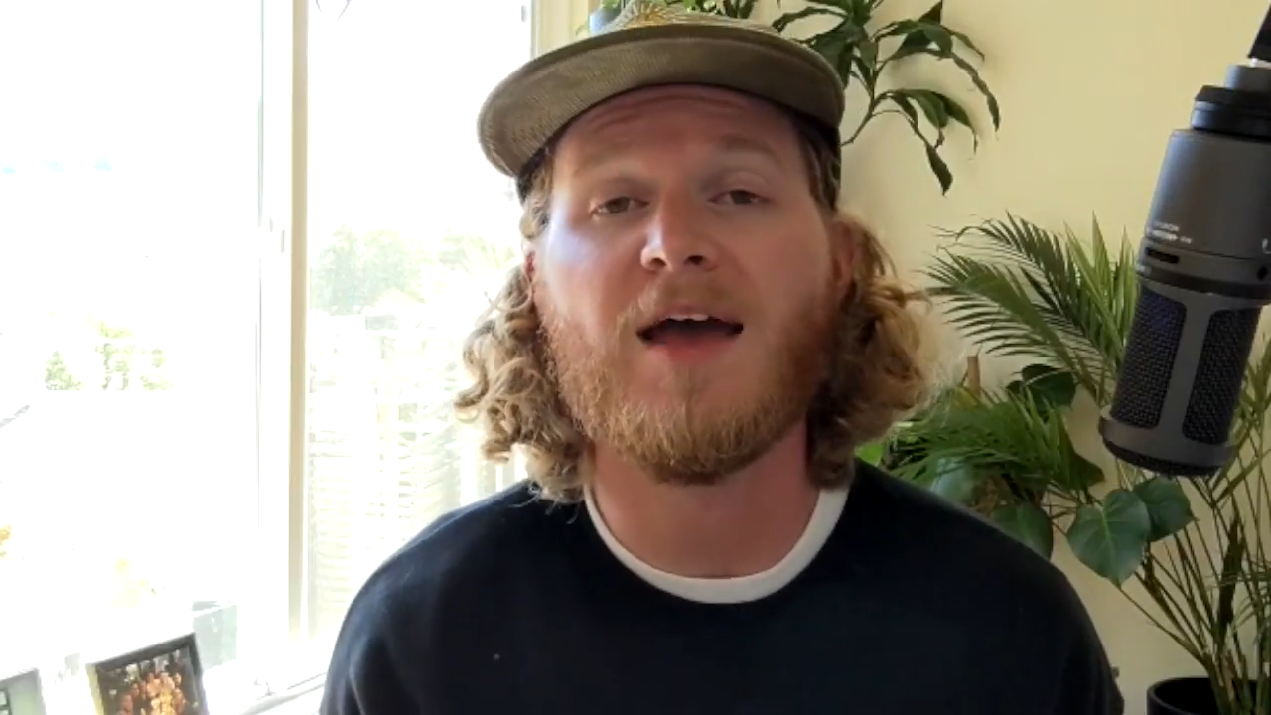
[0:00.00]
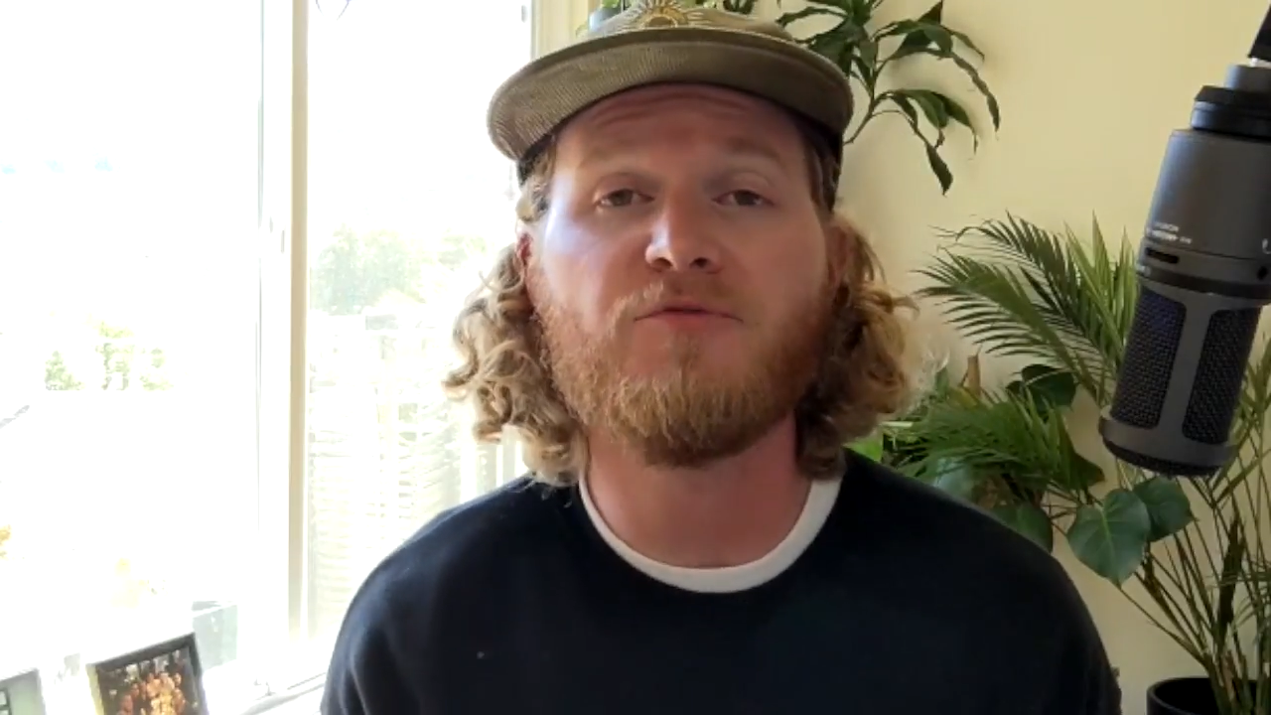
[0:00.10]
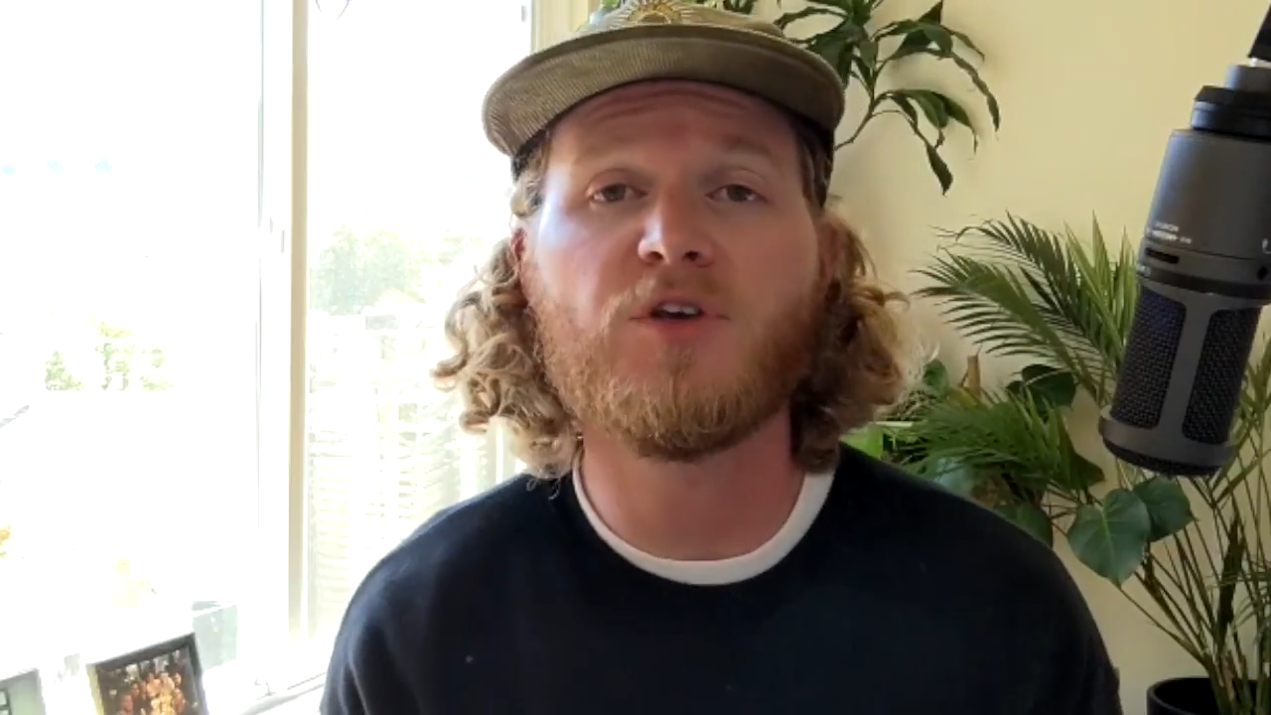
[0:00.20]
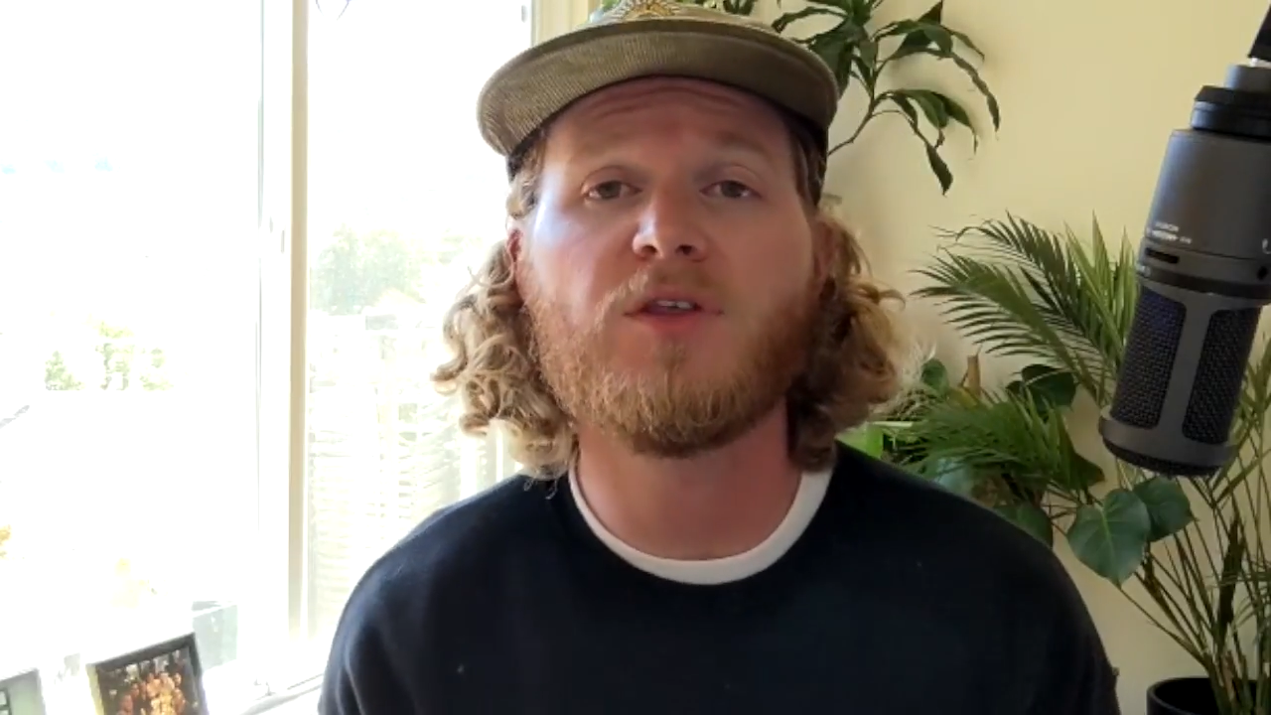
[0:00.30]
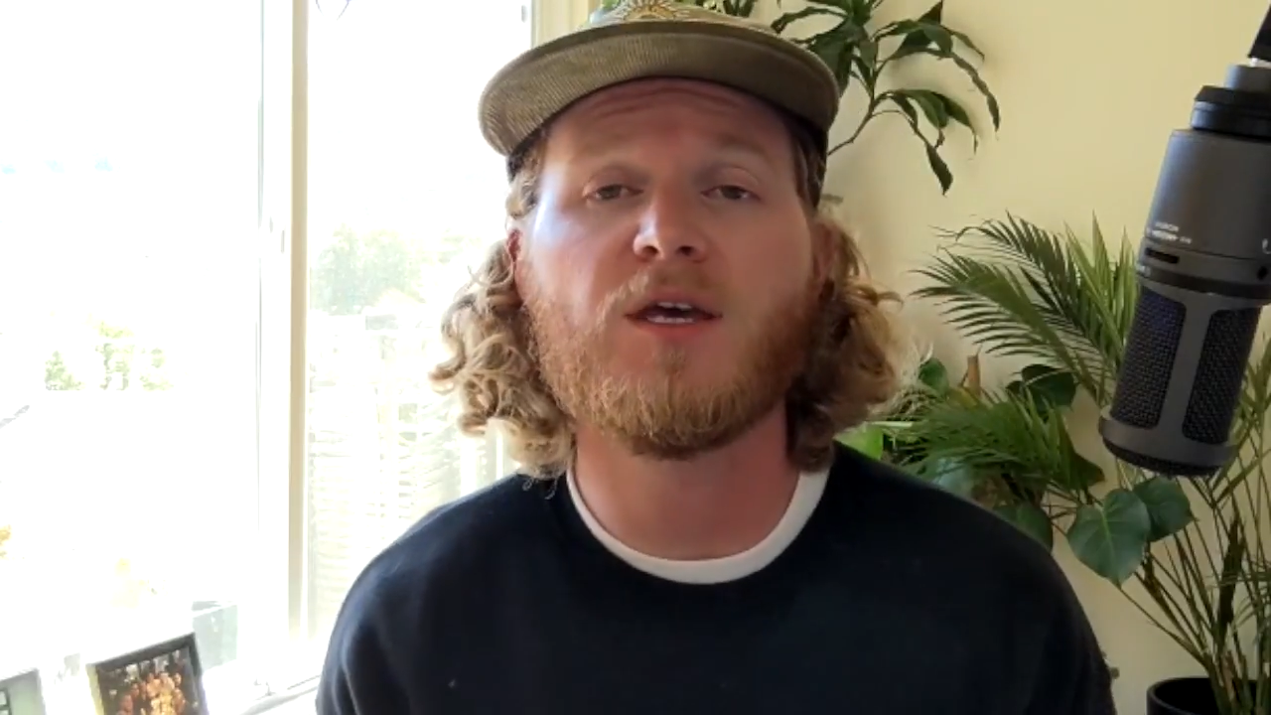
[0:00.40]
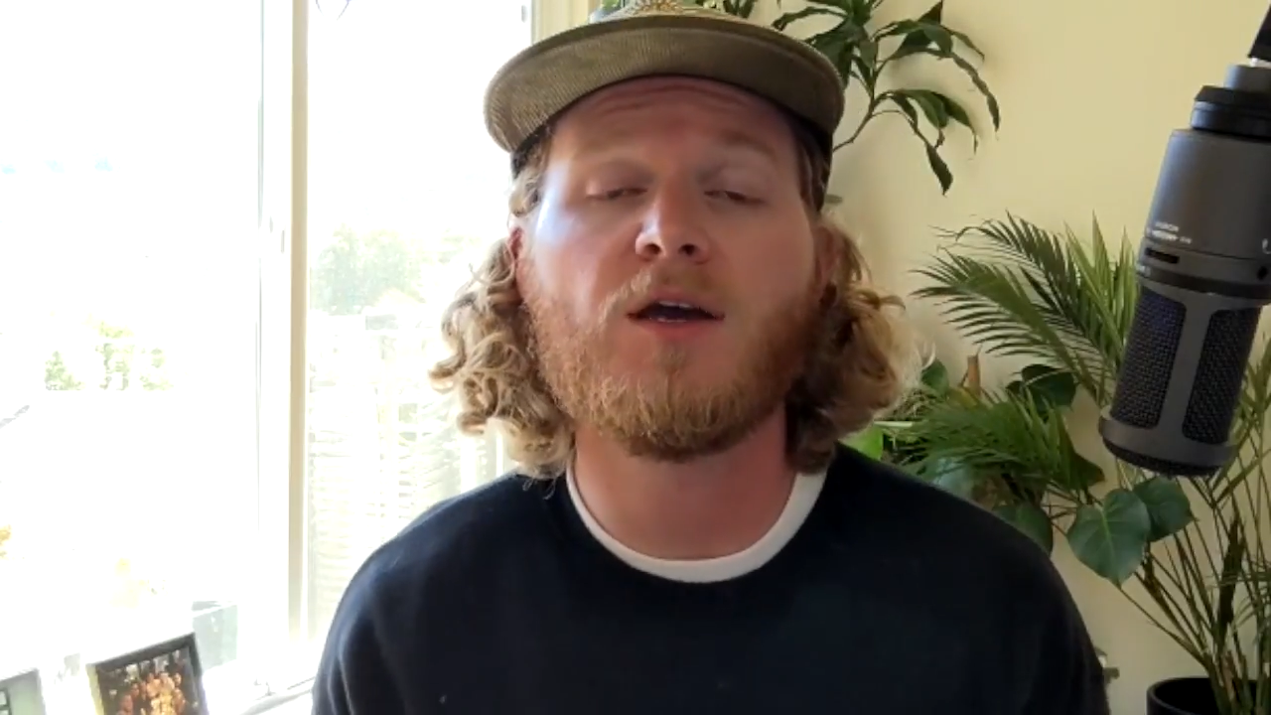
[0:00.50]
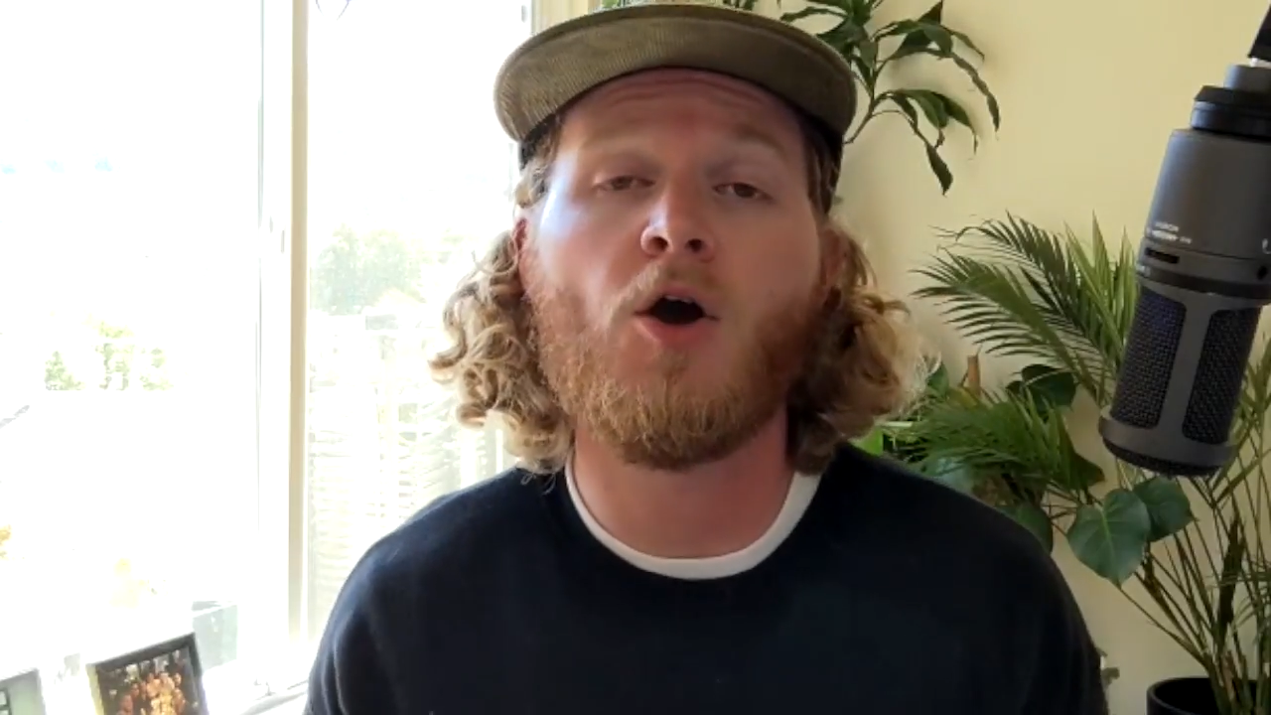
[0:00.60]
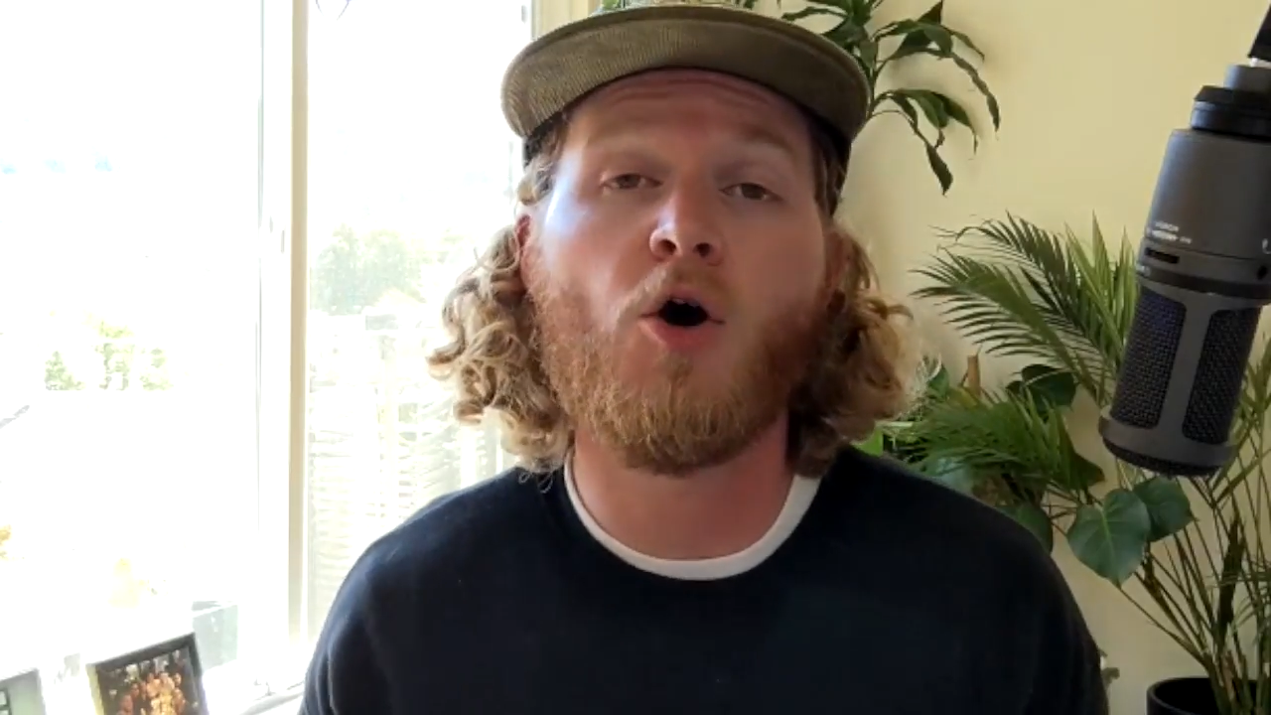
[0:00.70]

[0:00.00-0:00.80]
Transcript: Everything